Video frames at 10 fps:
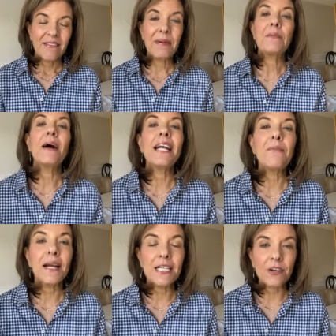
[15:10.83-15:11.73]
but I want, I
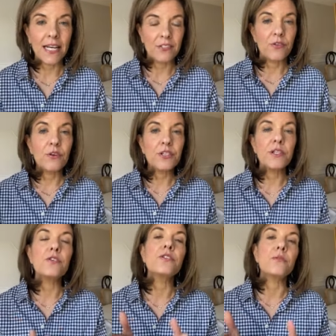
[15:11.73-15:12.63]
wanted, okay, so those are
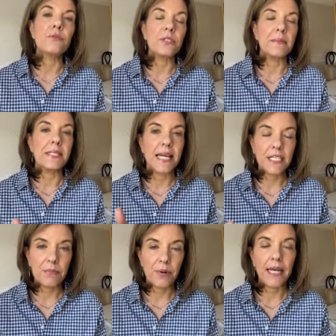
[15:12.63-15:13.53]
the, those are the rules I'm
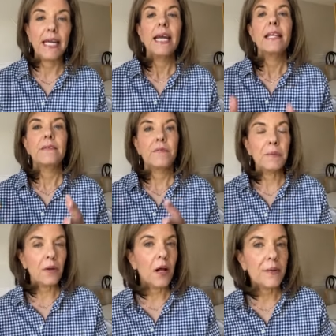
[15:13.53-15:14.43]
saying to break.
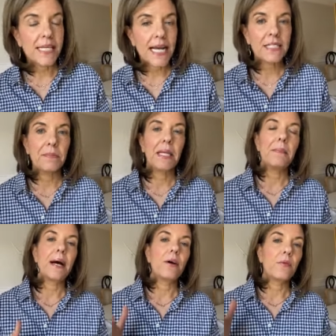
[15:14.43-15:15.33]
People always ask me
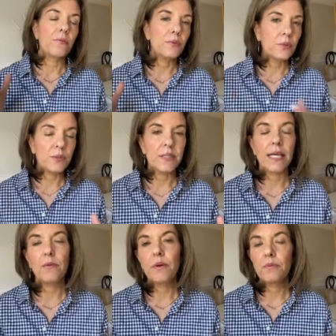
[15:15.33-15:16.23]
about rules,
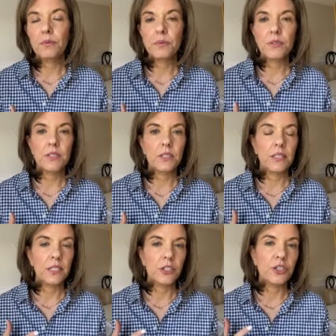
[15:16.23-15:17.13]
like what rules
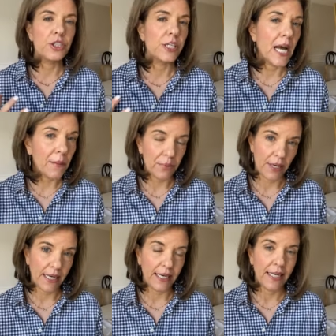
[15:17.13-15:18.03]
should you not
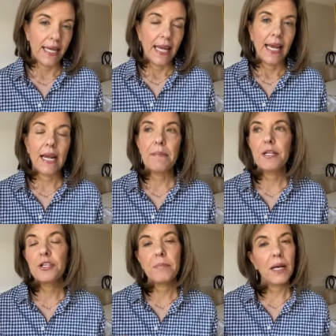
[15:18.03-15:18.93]
break? And I
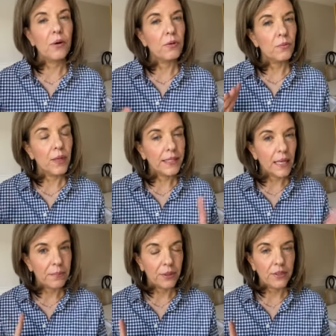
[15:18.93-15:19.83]
mentioned my whole one
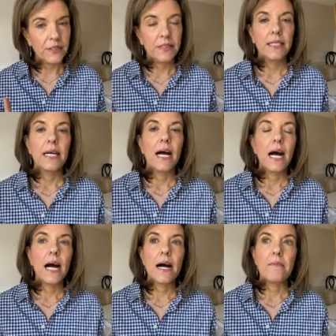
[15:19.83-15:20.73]
leopard.
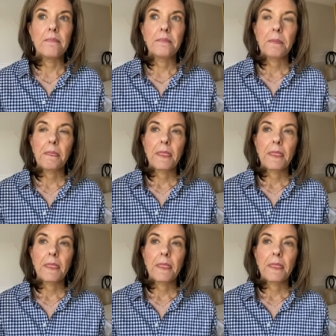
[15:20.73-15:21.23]
Um,